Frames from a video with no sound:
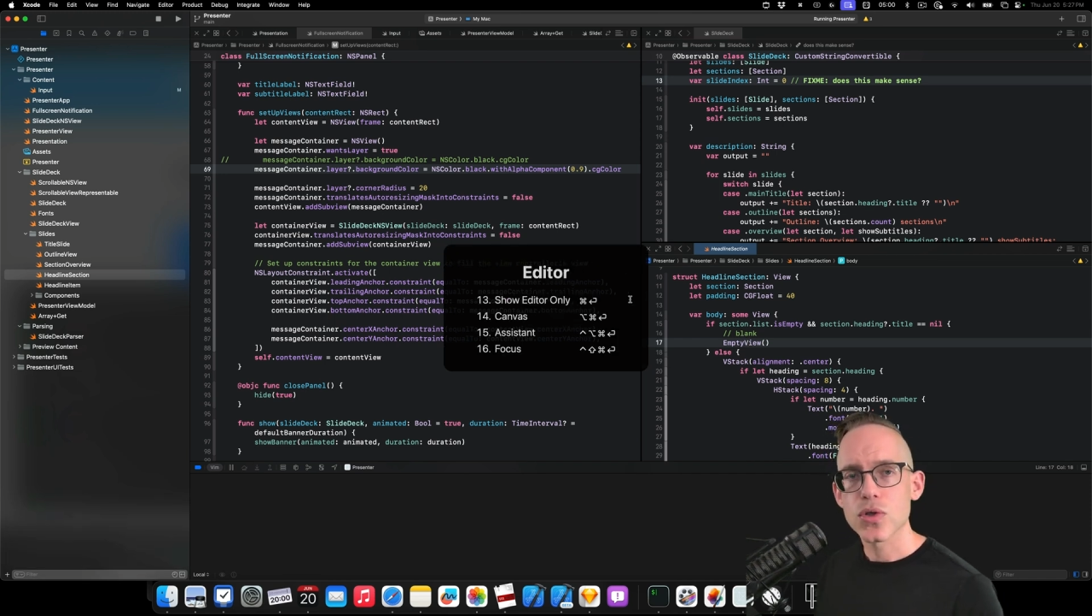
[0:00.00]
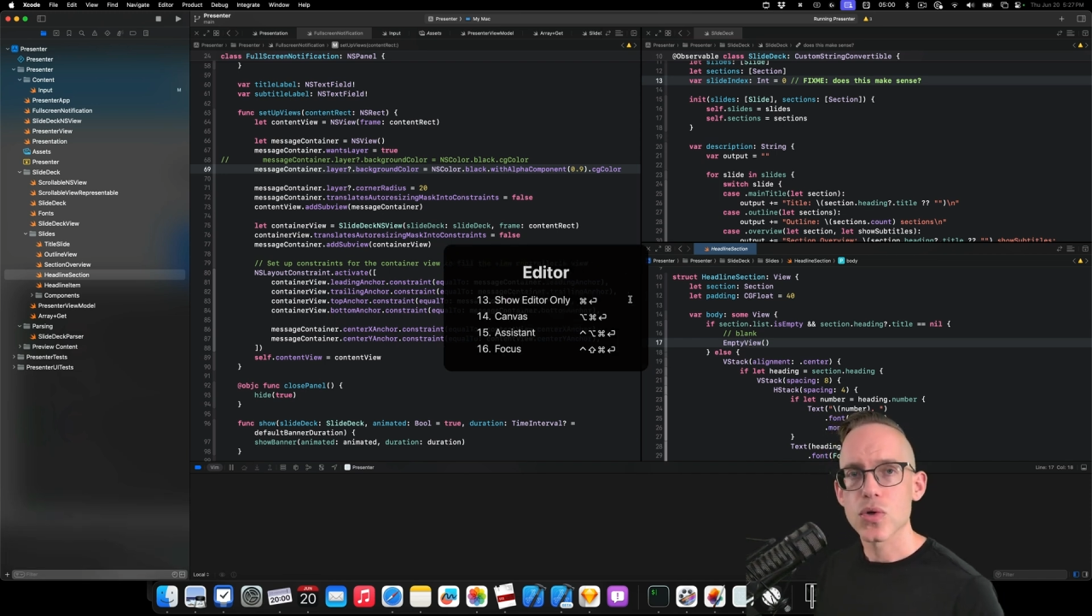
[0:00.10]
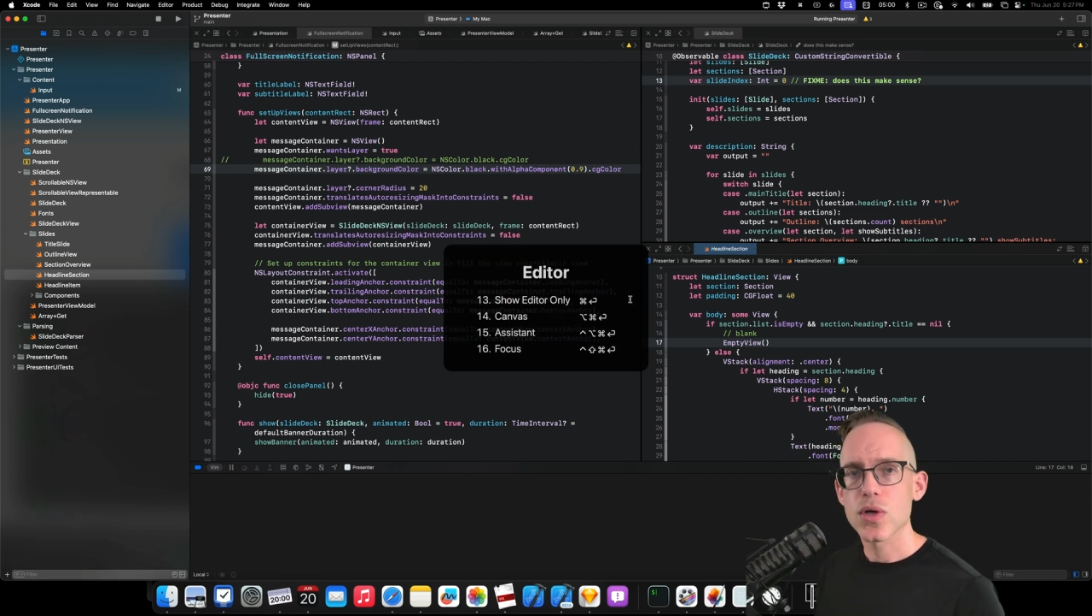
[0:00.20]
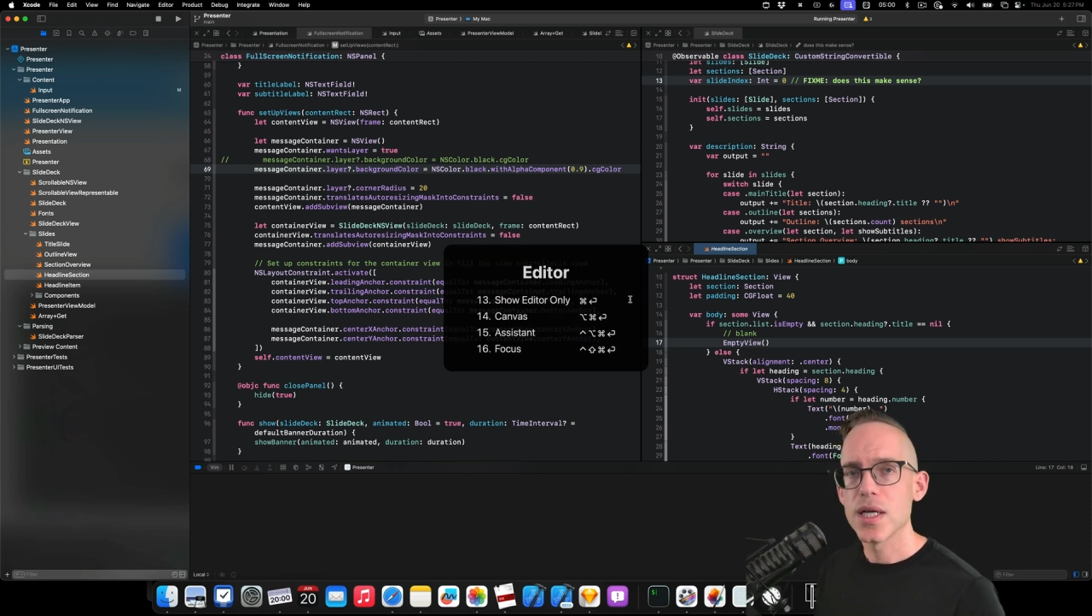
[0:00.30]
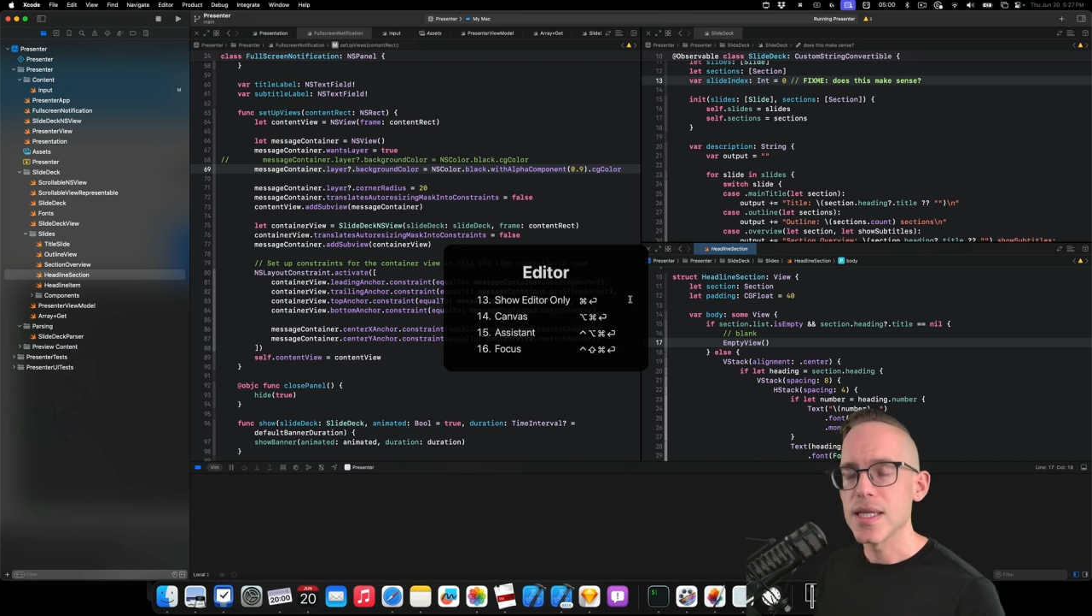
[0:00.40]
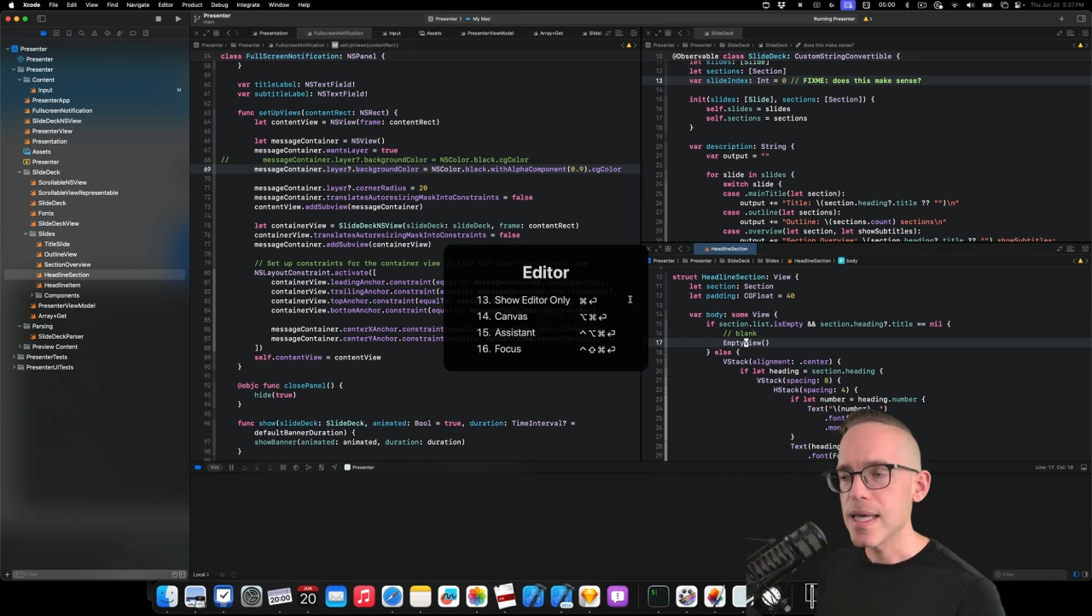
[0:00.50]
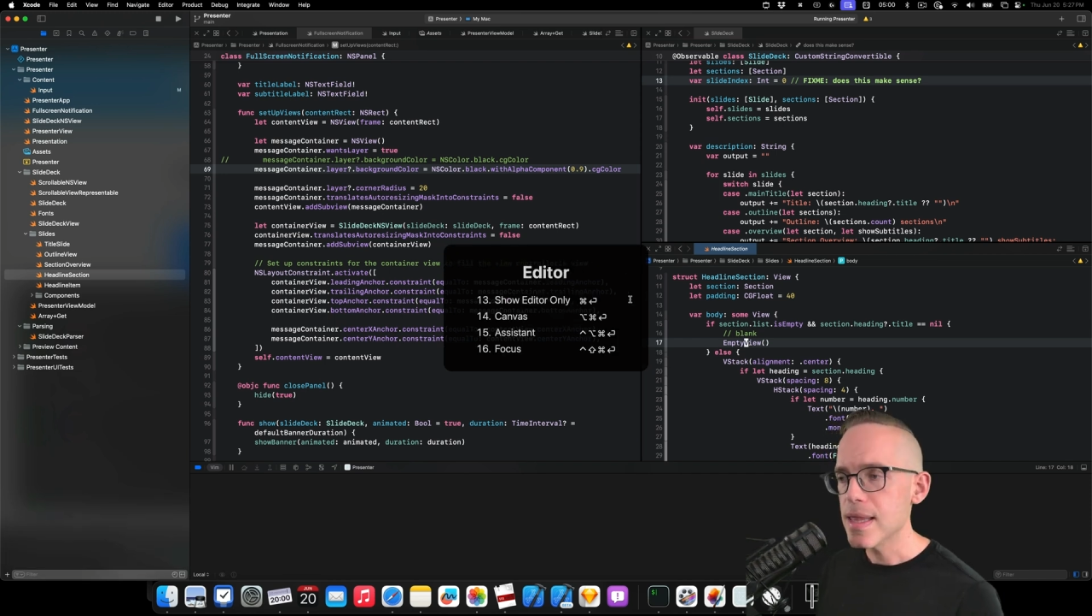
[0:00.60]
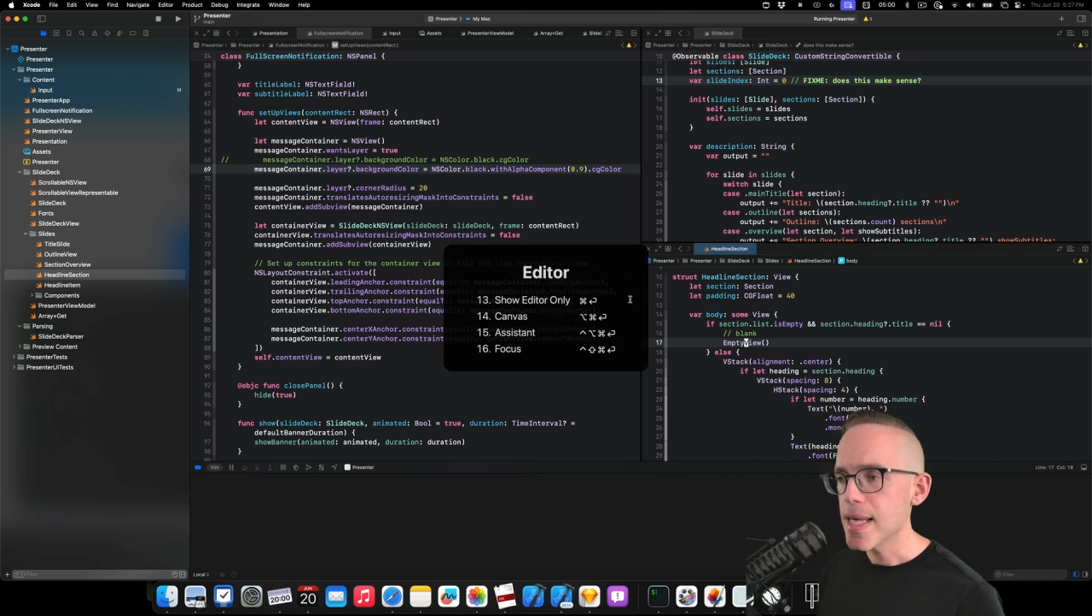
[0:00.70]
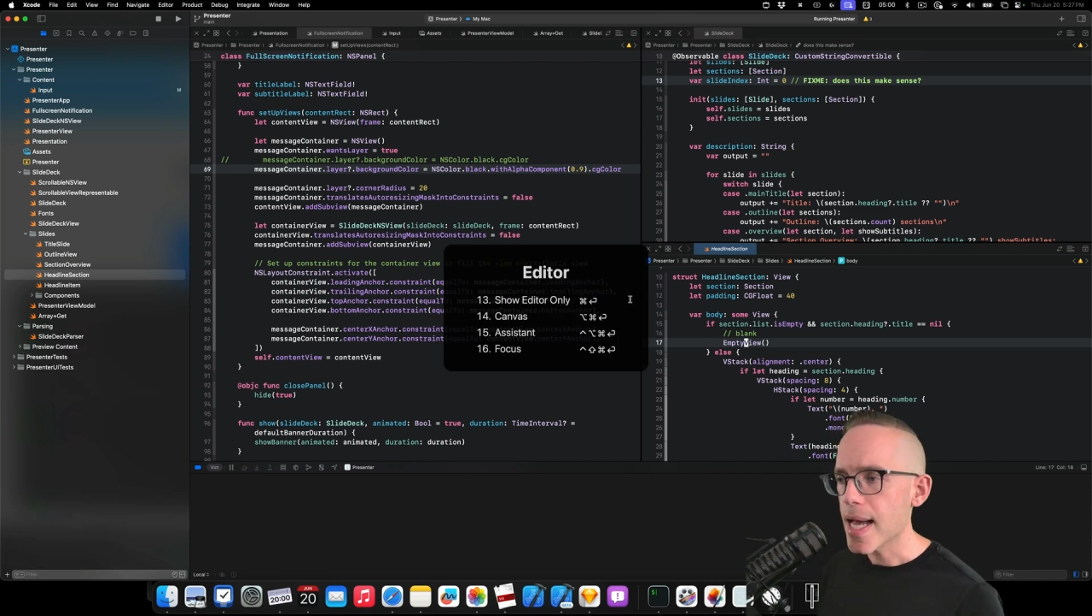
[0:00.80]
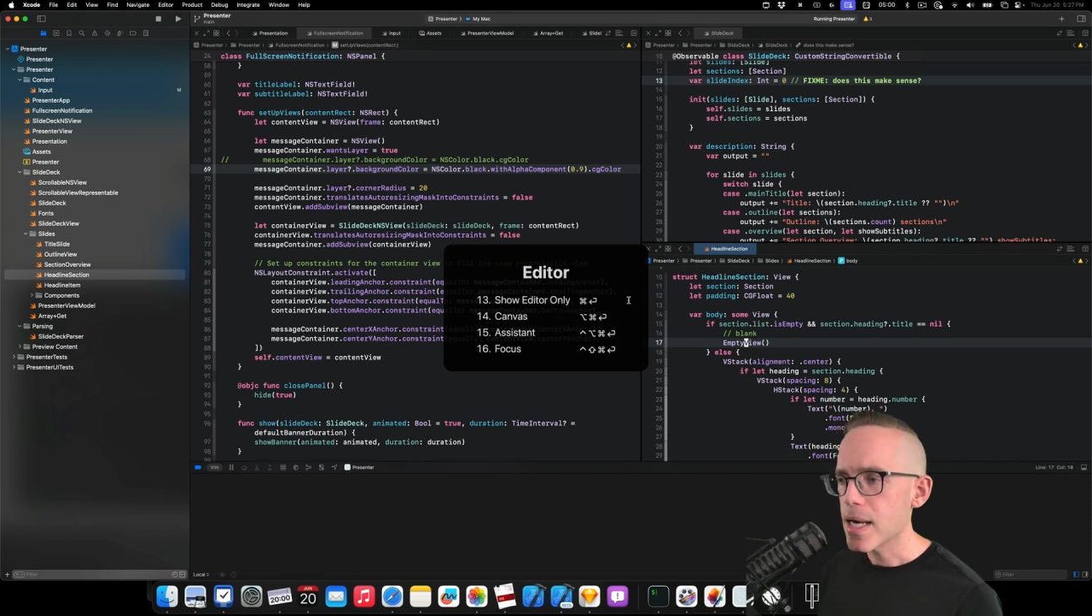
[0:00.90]
shortcuts in
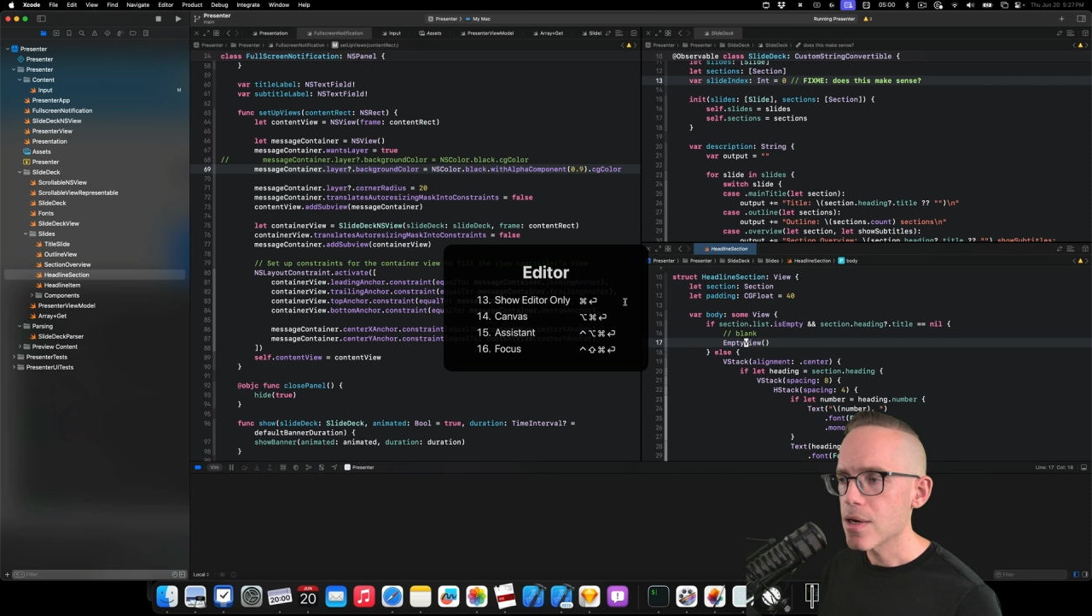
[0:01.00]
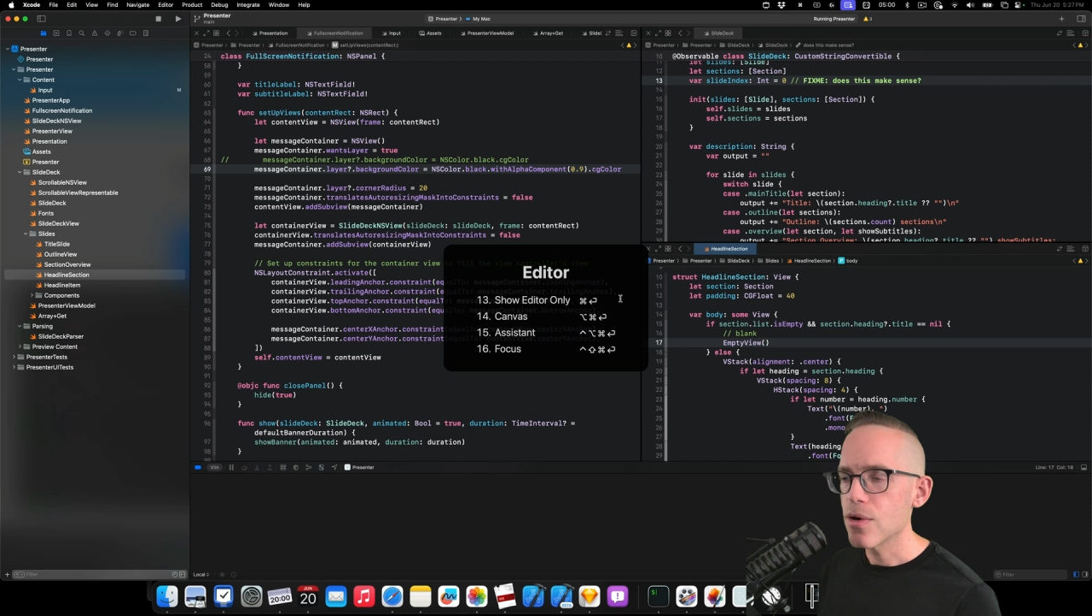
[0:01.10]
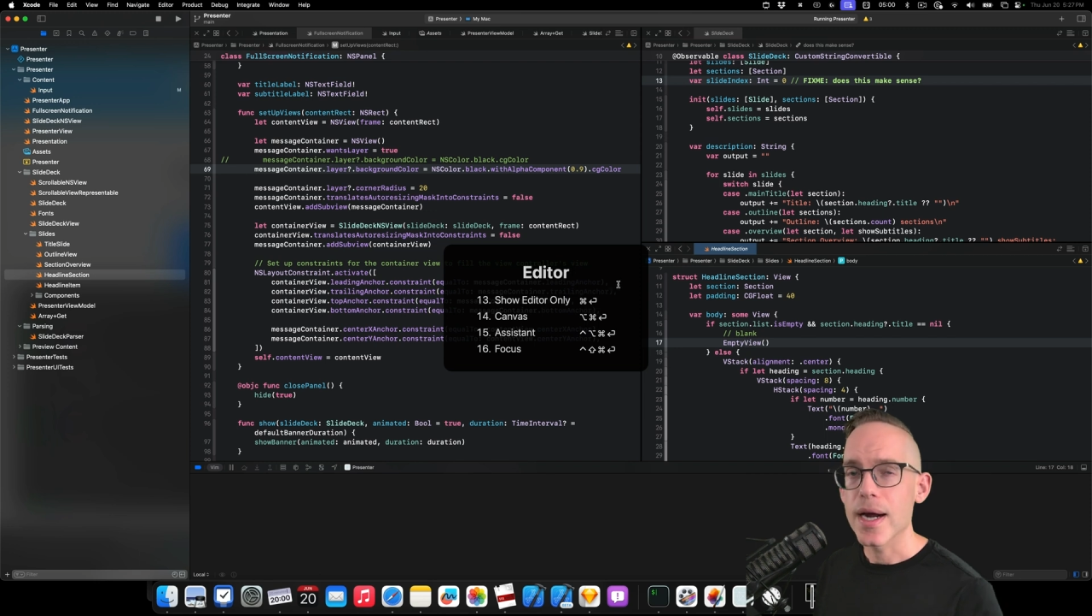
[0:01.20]
the editor.